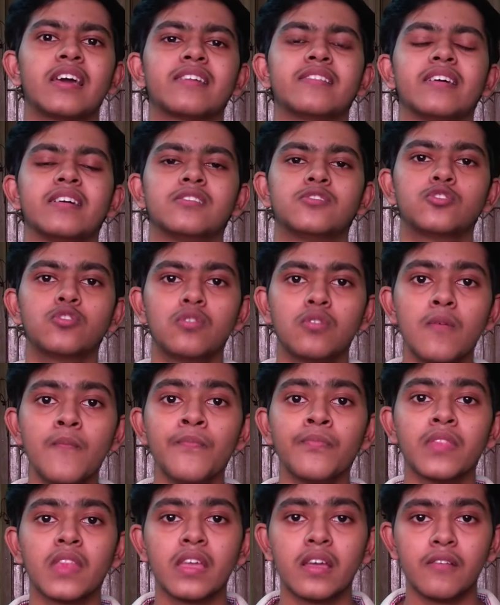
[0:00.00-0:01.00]
like that. So
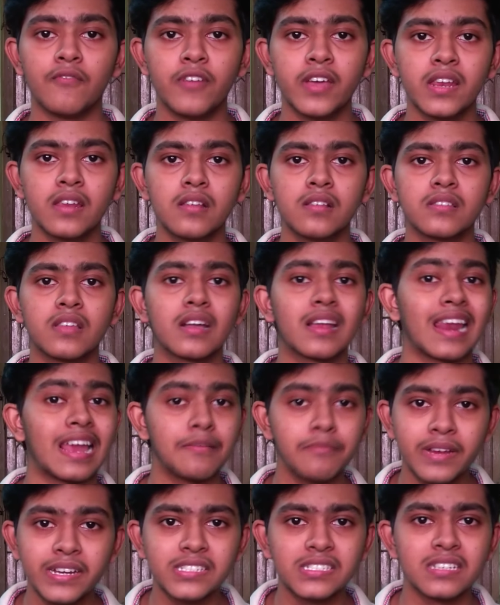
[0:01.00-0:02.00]
when the
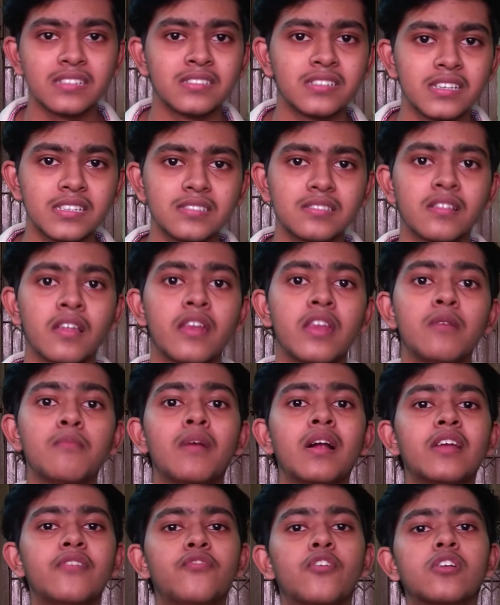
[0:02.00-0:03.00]
climate changes, the
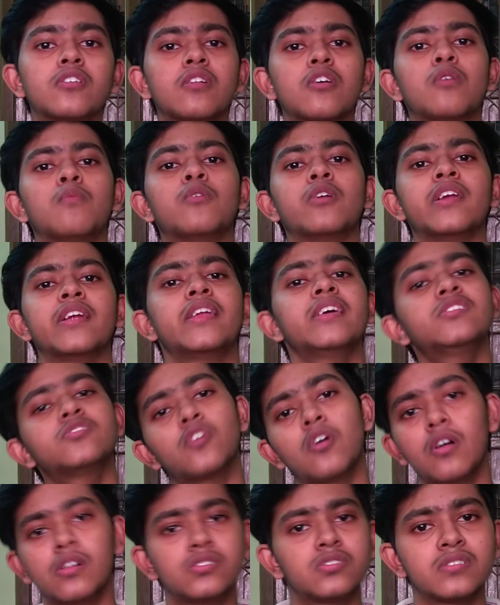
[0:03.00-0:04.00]
demand for the commodities
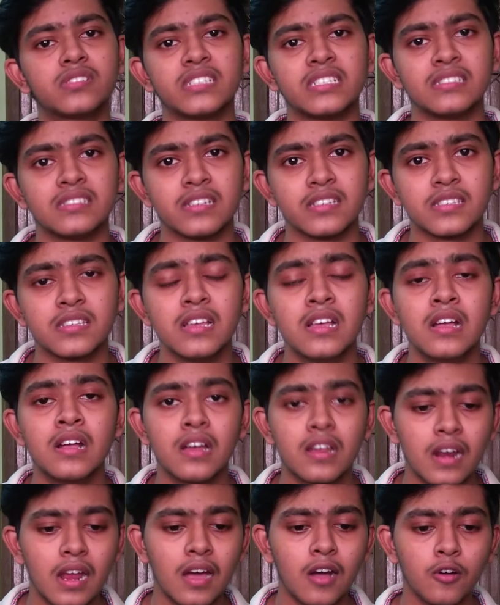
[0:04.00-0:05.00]
also changes.
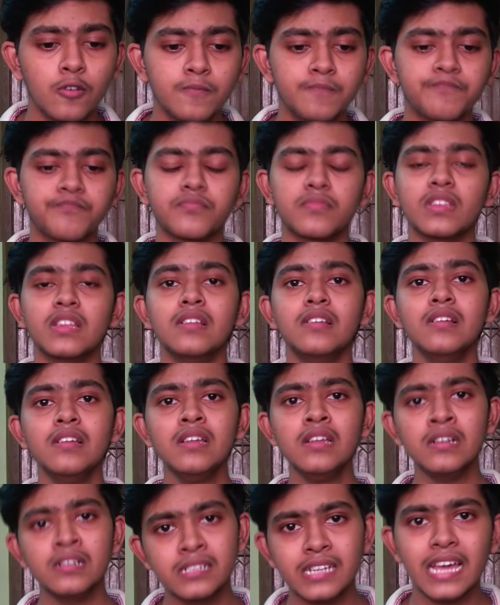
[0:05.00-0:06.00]
Now,
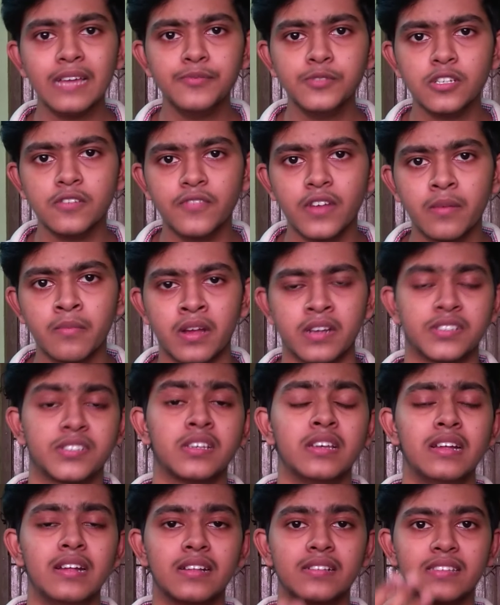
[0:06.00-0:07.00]
types of demands.
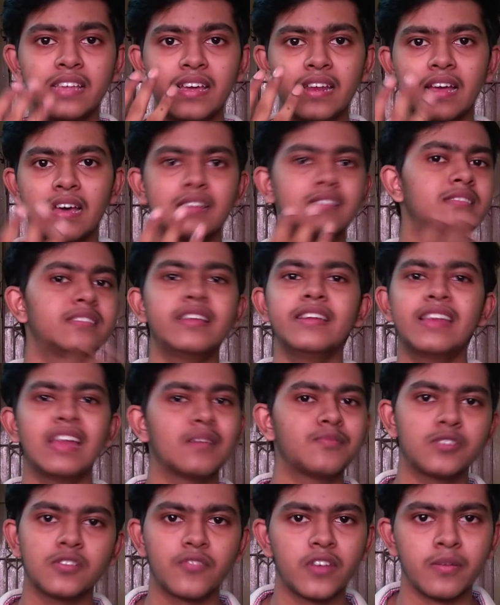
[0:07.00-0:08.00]
There are three
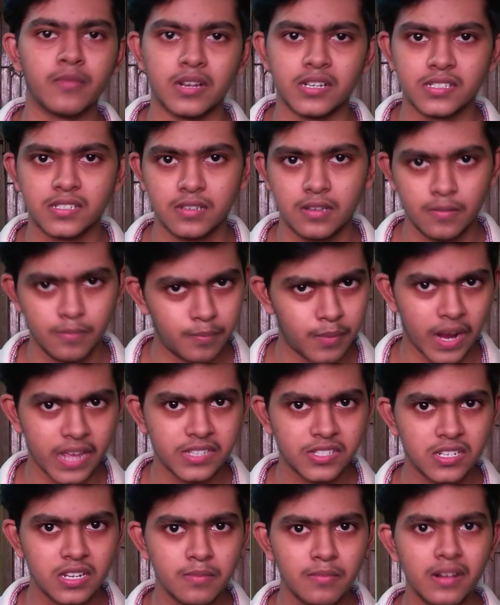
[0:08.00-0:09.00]
types of demands:
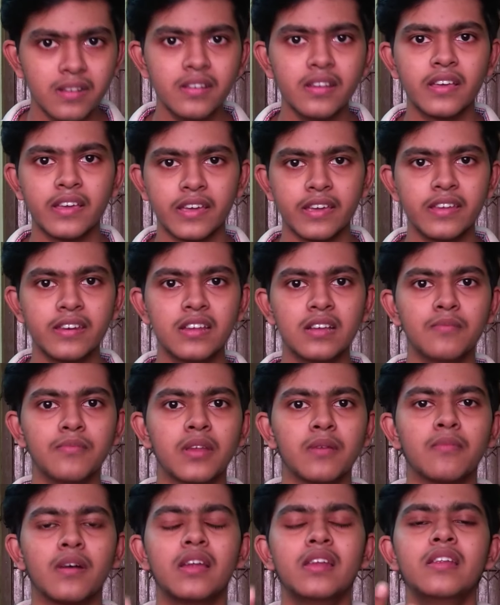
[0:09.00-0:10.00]
price demand, income
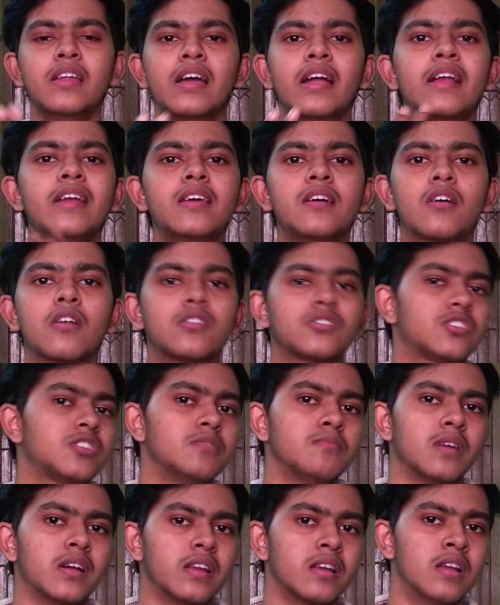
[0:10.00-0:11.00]
demand, and cross
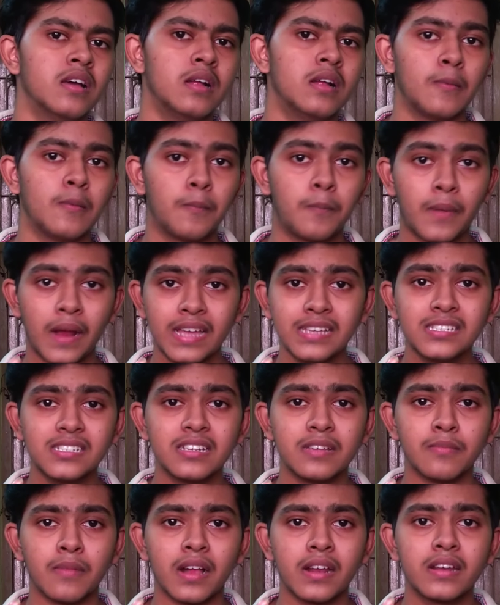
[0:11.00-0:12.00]
demand. Price
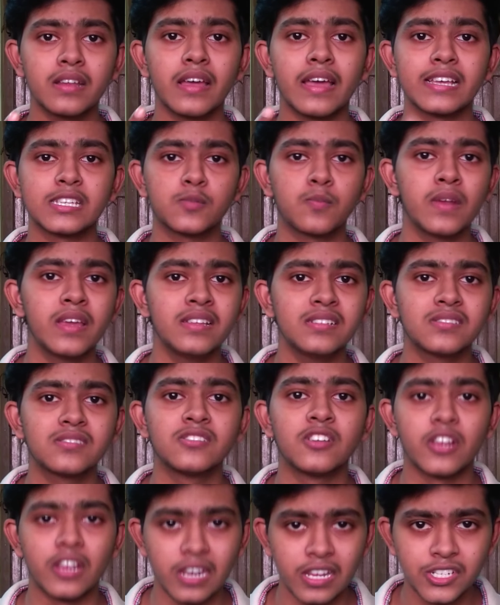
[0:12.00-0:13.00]
demand explains
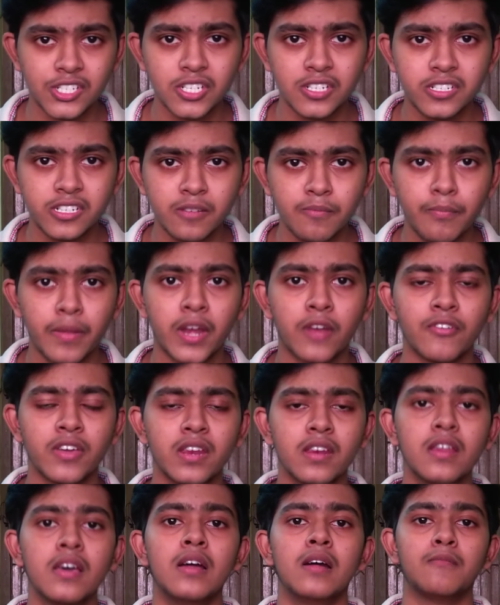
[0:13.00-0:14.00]
the relationship
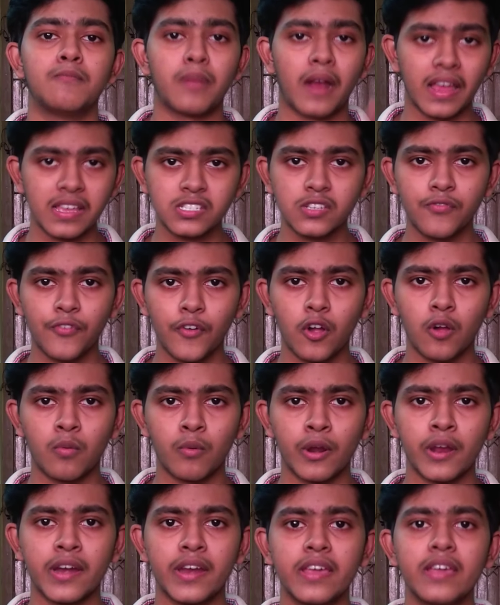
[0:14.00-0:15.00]
between price of a
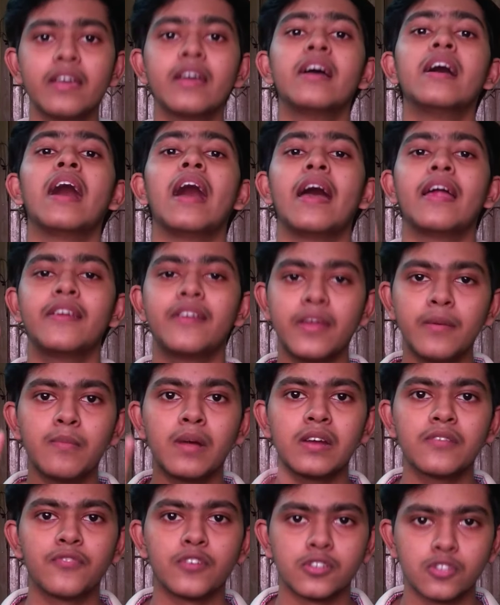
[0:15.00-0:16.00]
commodity and
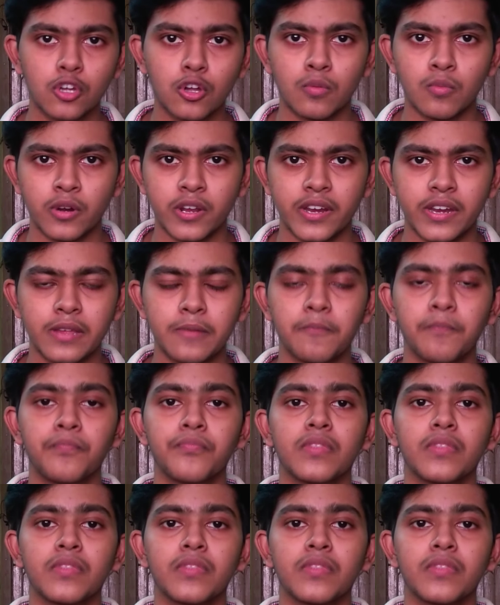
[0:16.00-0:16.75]
demand for the commodity.